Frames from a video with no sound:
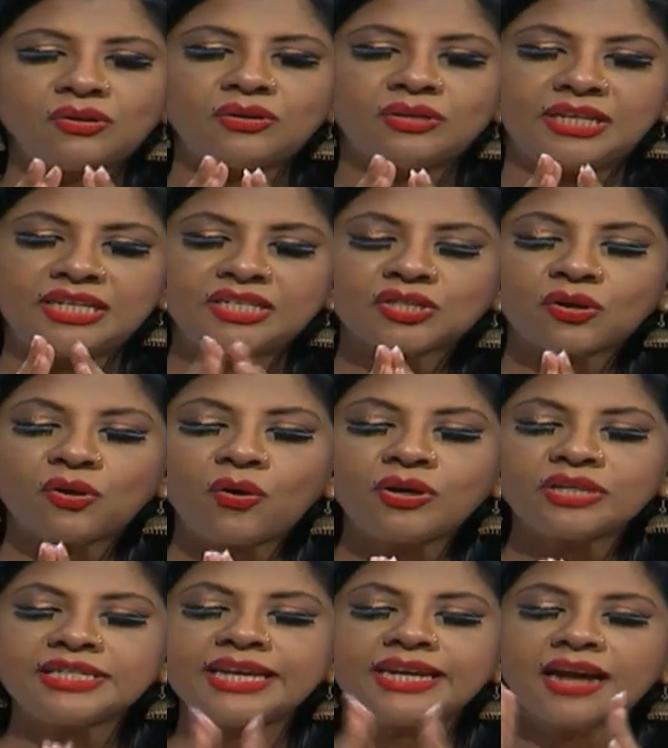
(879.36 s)

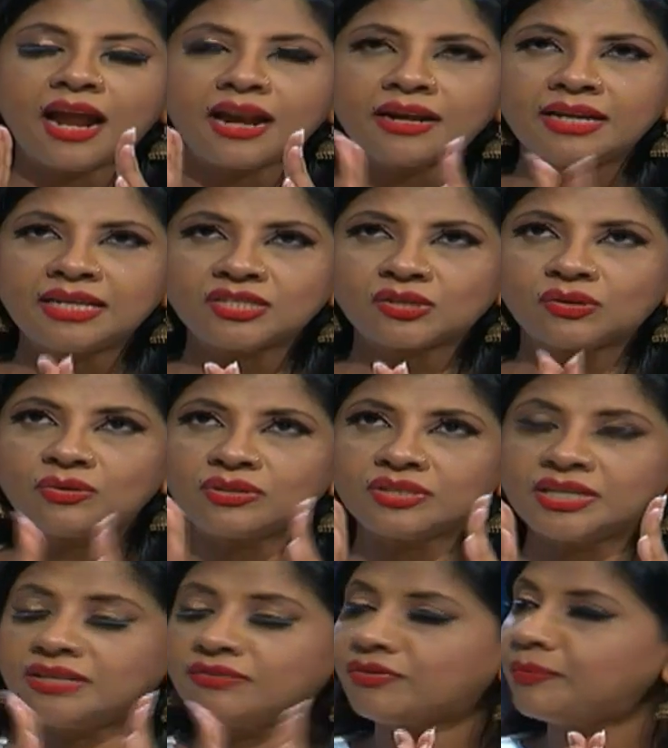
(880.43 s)
Disclosing undisclosed
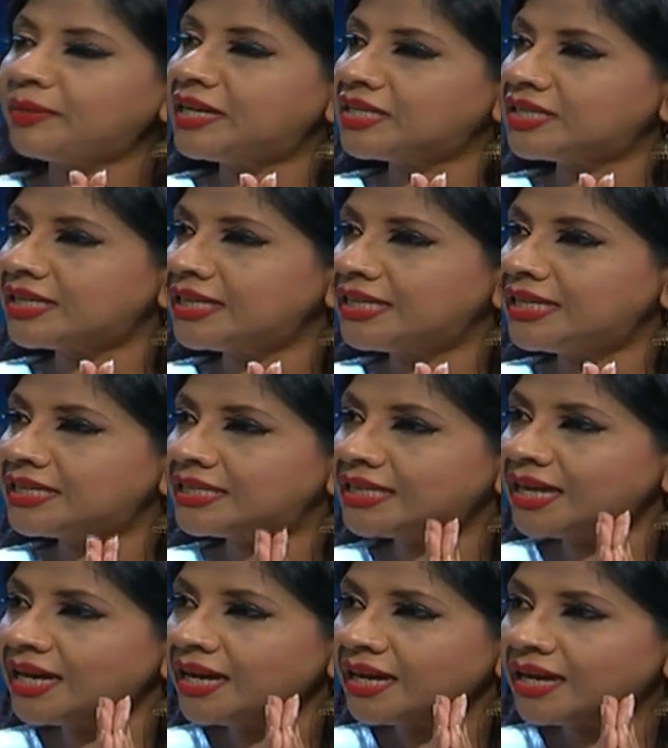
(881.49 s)
information is
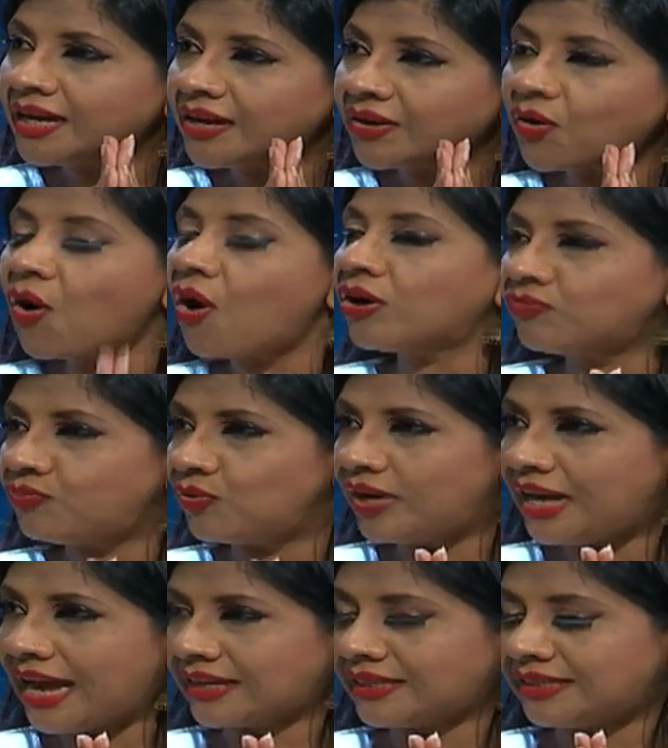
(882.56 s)
a
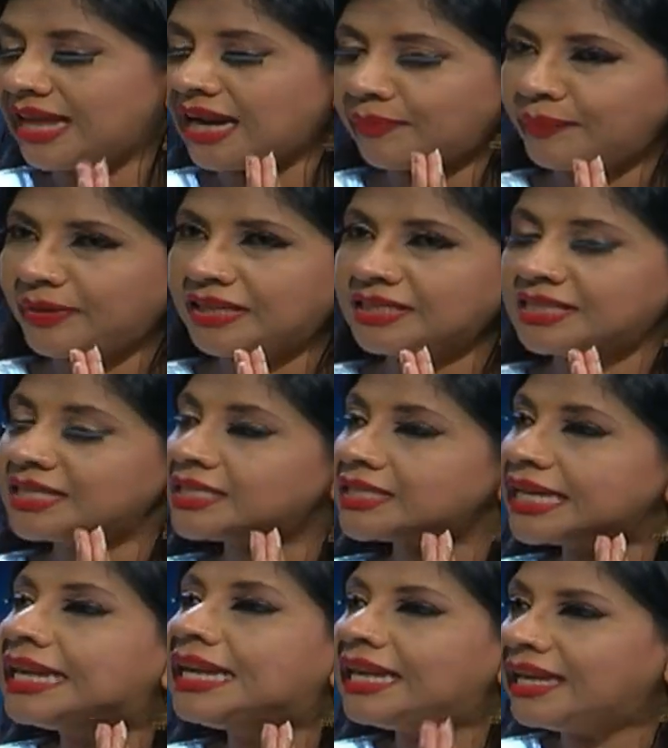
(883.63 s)
wrongful act. That means it's
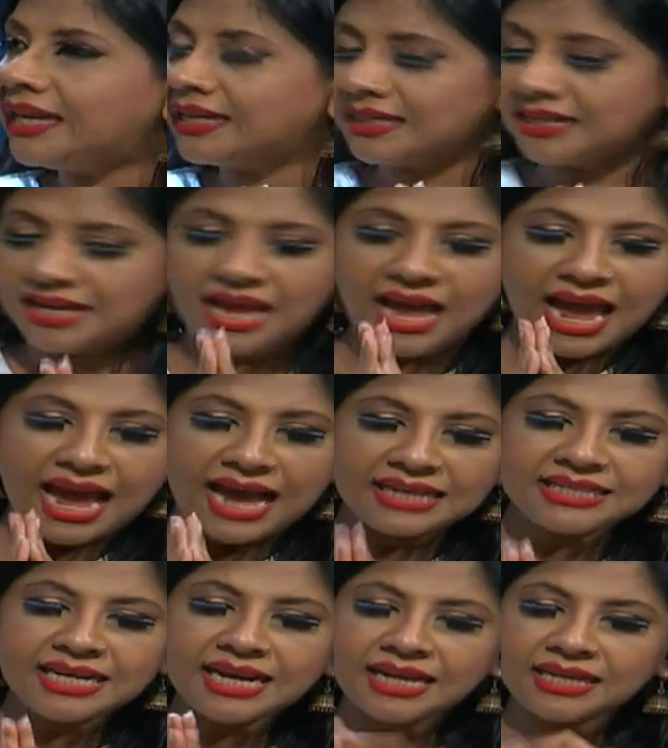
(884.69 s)
illegal.
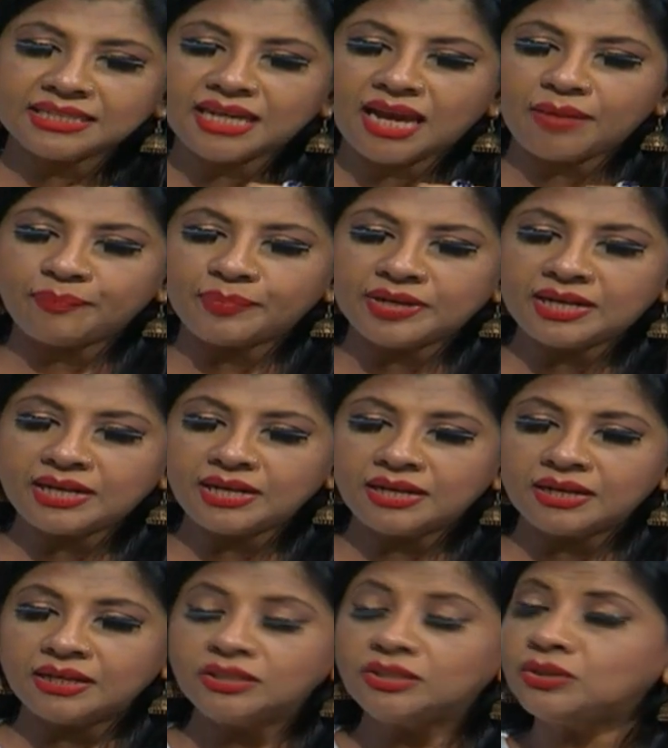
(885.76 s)
As an example,
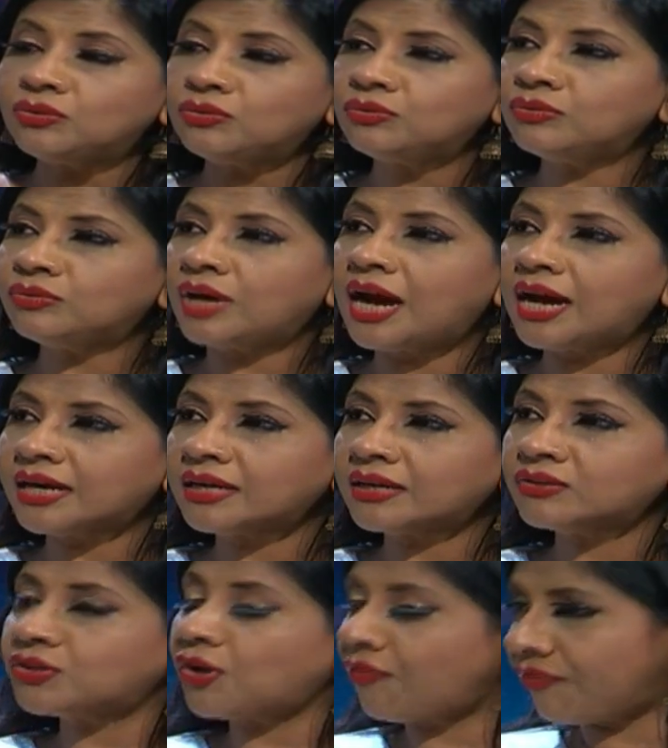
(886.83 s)
you are
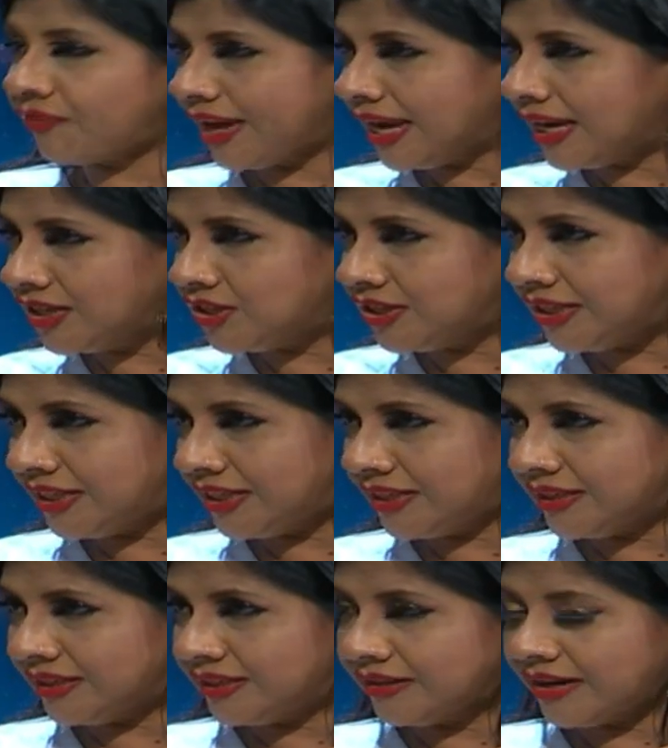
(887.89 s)
a software engineer,
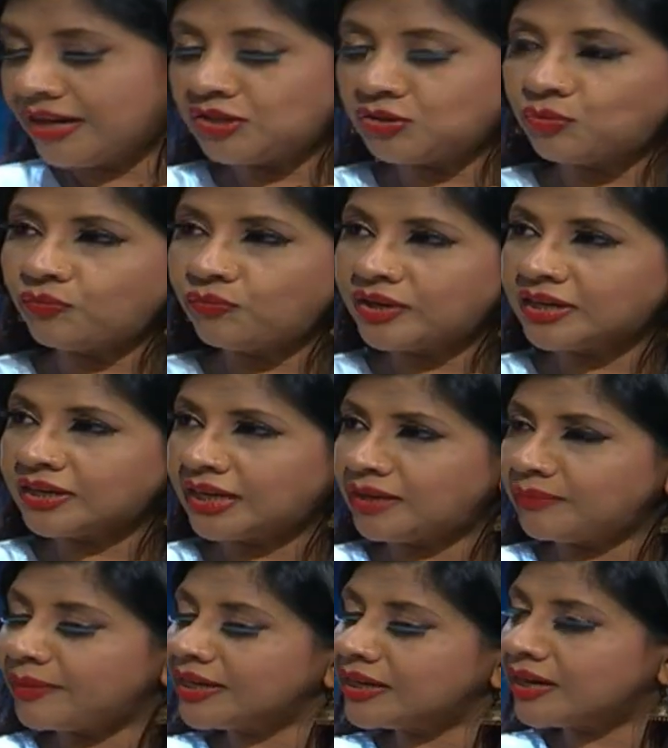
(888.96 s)
right? You work
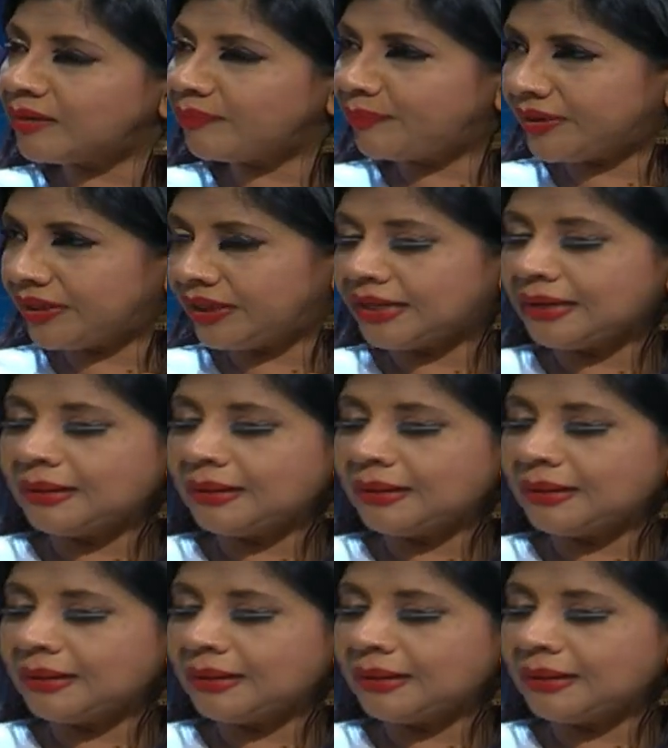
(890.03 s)
in my company,